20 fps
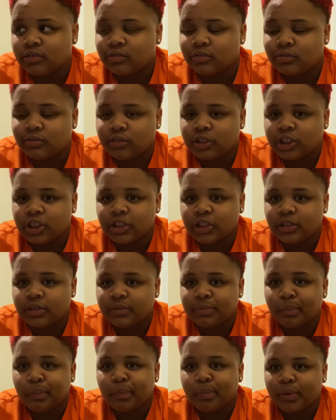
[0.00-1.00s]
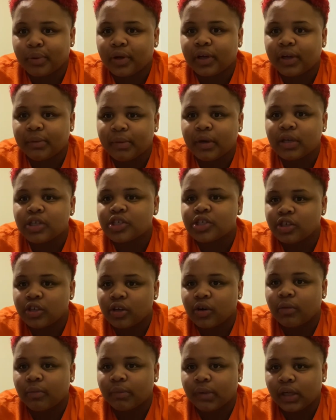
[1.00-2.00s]
just pretty much
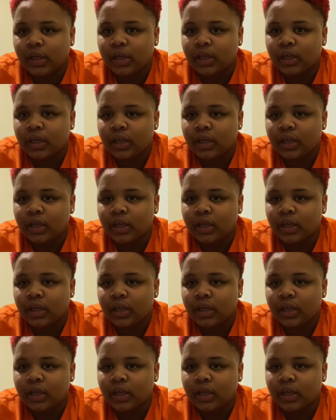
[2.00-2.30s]
know me.